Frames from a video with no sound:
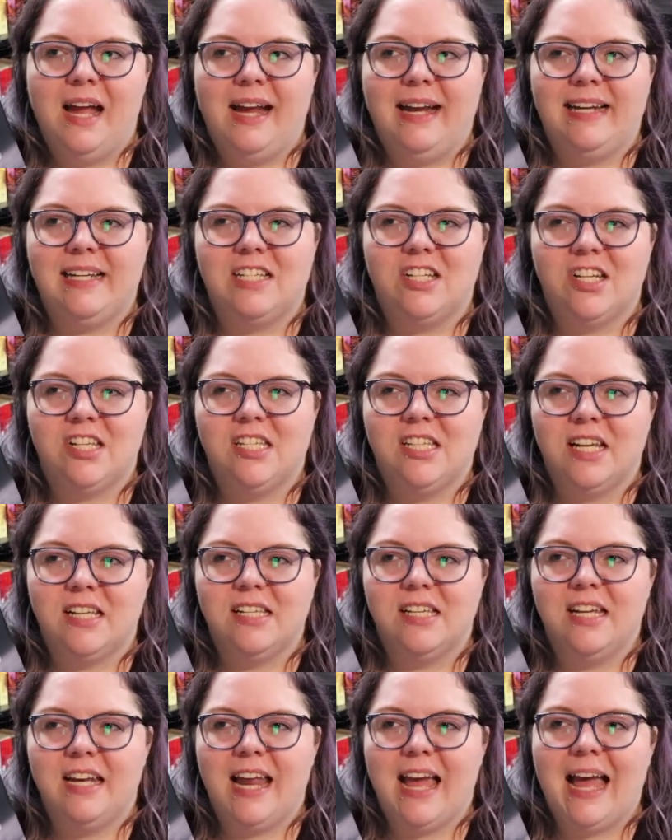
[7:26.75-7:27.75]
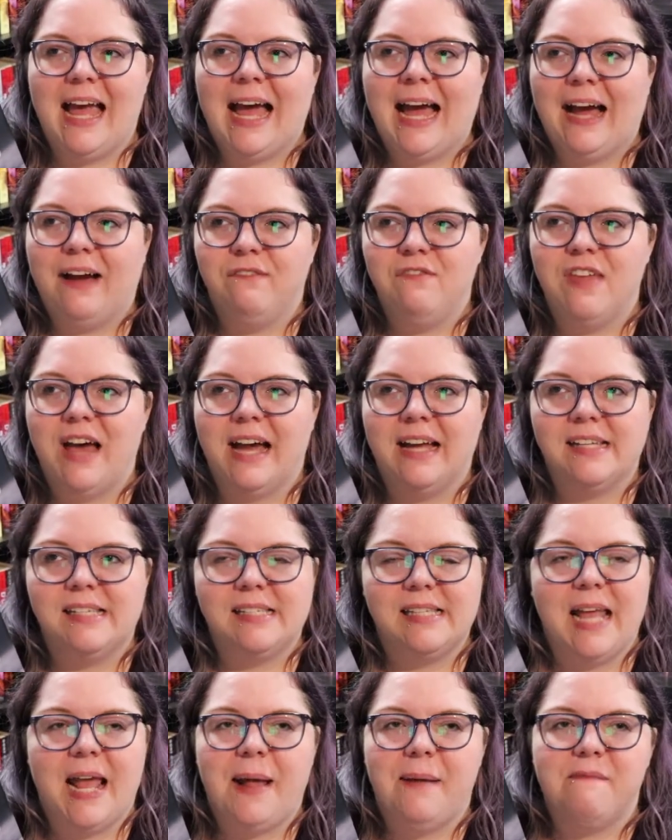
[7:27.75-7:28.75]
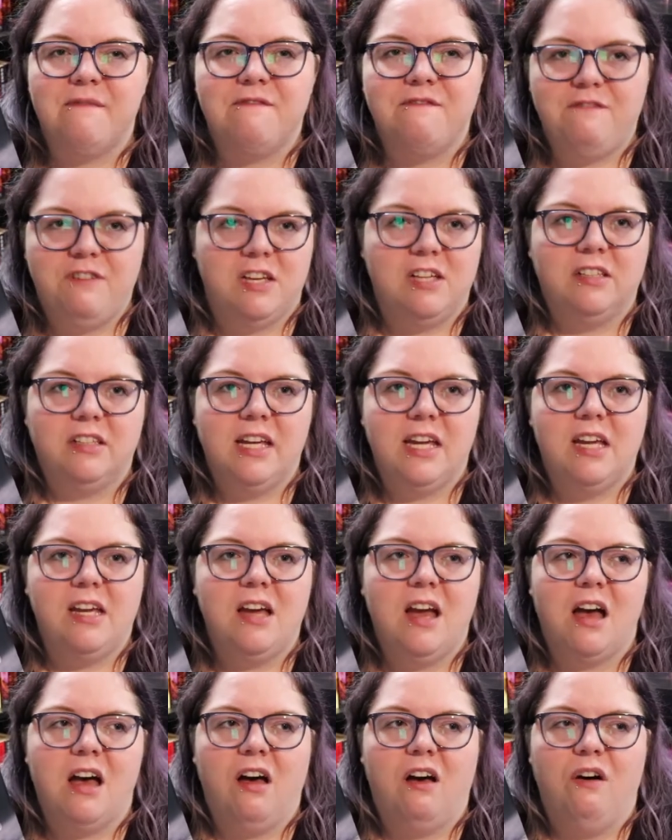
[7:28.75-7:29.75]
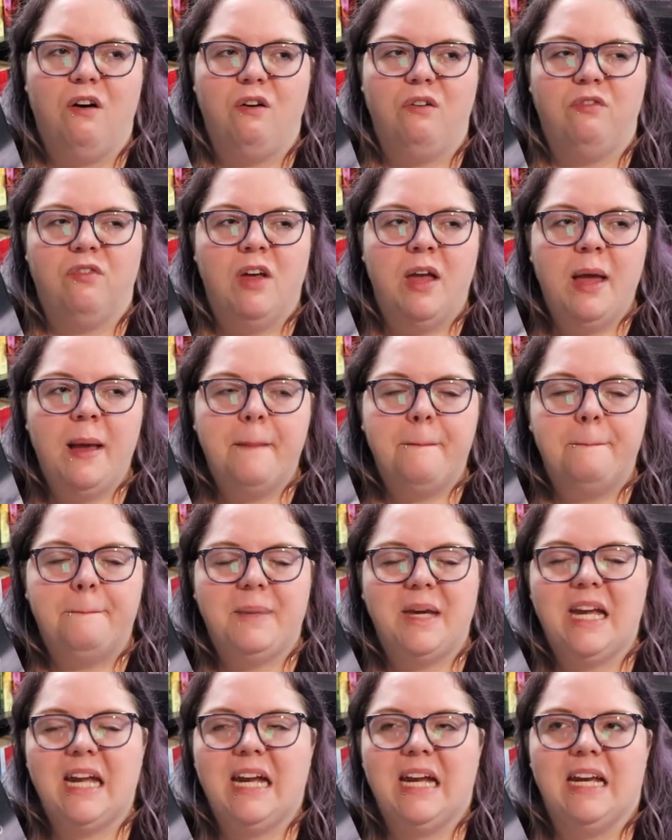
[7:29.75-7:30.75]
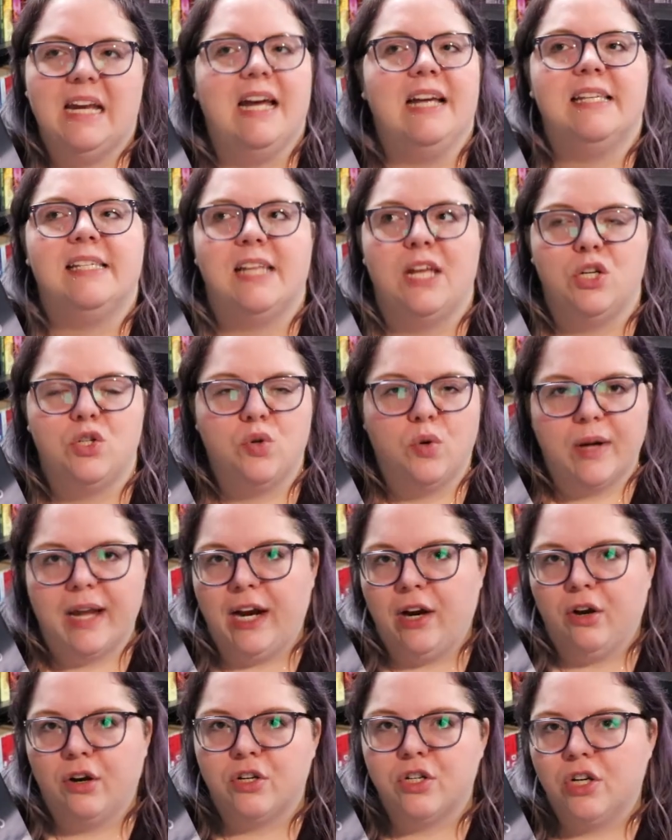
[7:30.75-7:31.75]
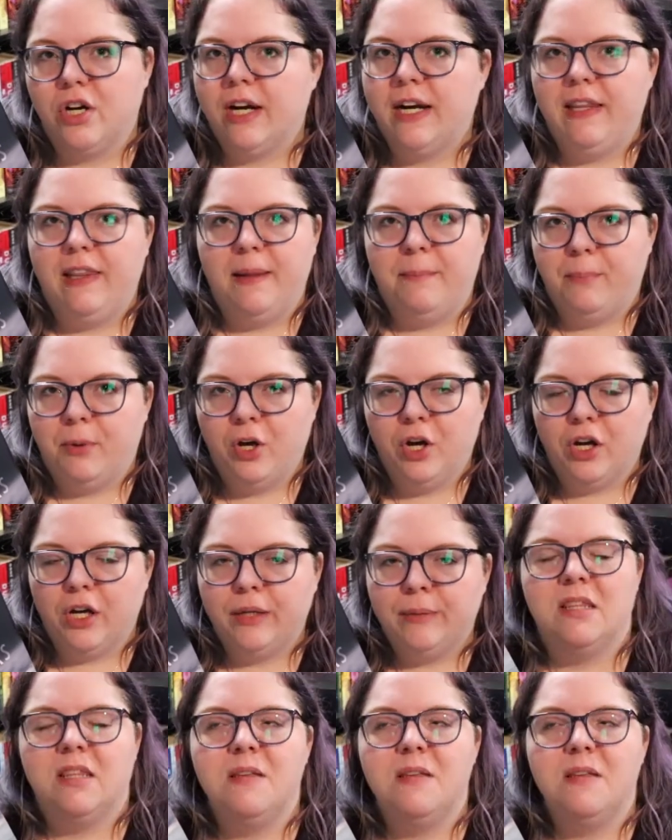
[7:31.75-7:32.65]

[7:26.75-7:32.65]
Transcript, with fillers: It just doesn't have that same feeling of being a central character in the book.